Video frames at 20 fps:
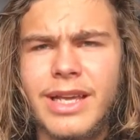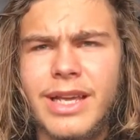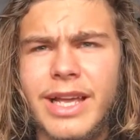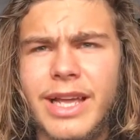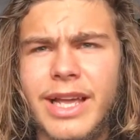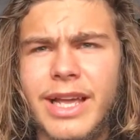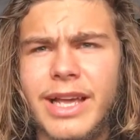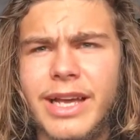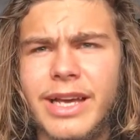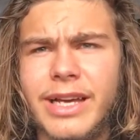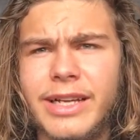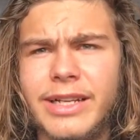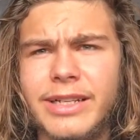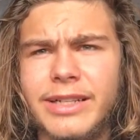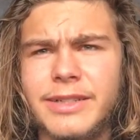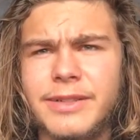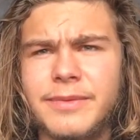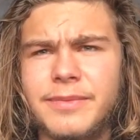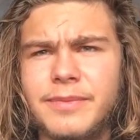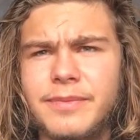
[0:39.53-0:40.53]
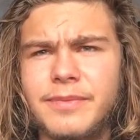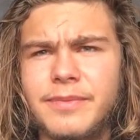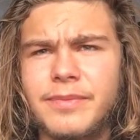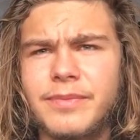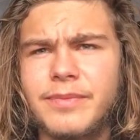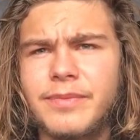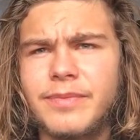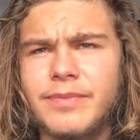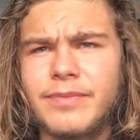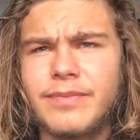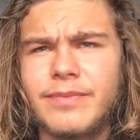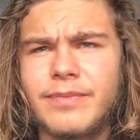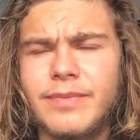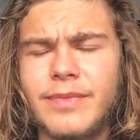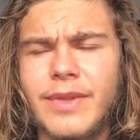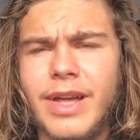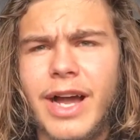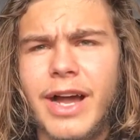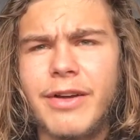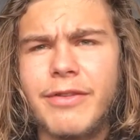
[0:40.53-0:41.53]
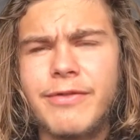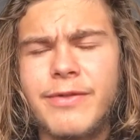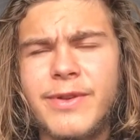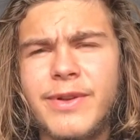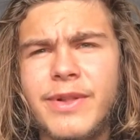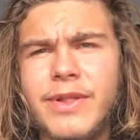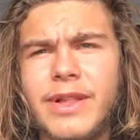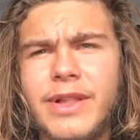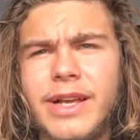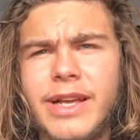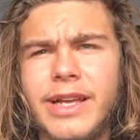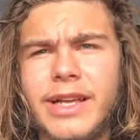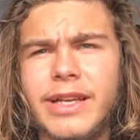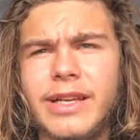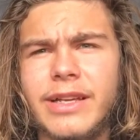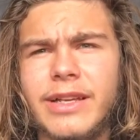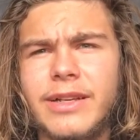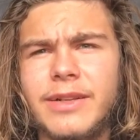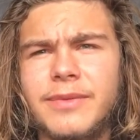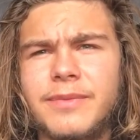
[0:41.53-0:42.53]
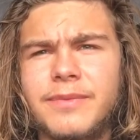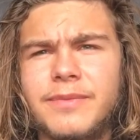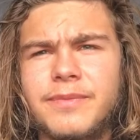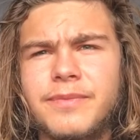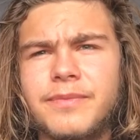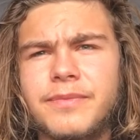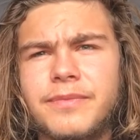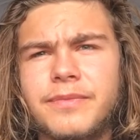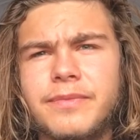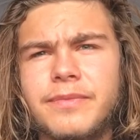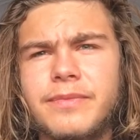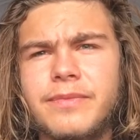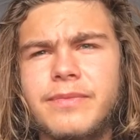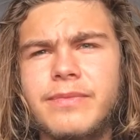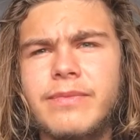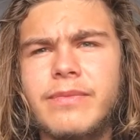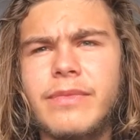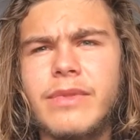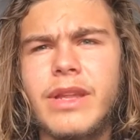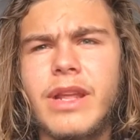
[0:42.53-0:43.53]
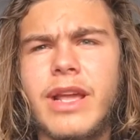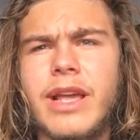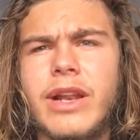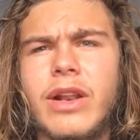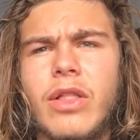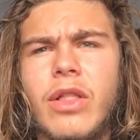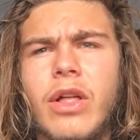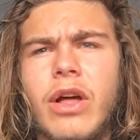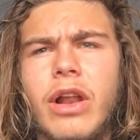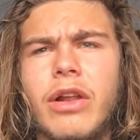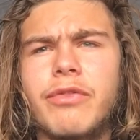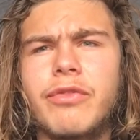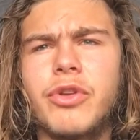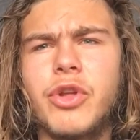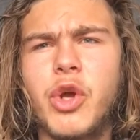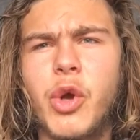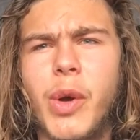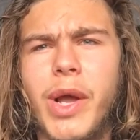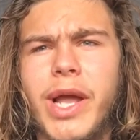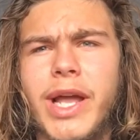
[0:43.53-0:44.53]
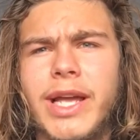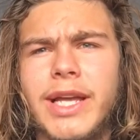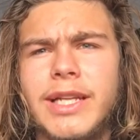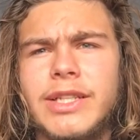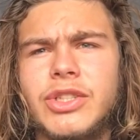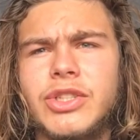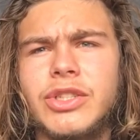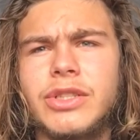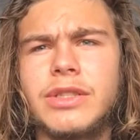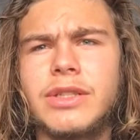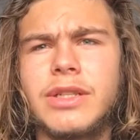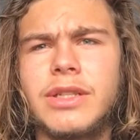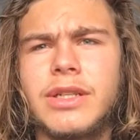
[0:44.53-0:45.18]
And I feel like in a lot of new age,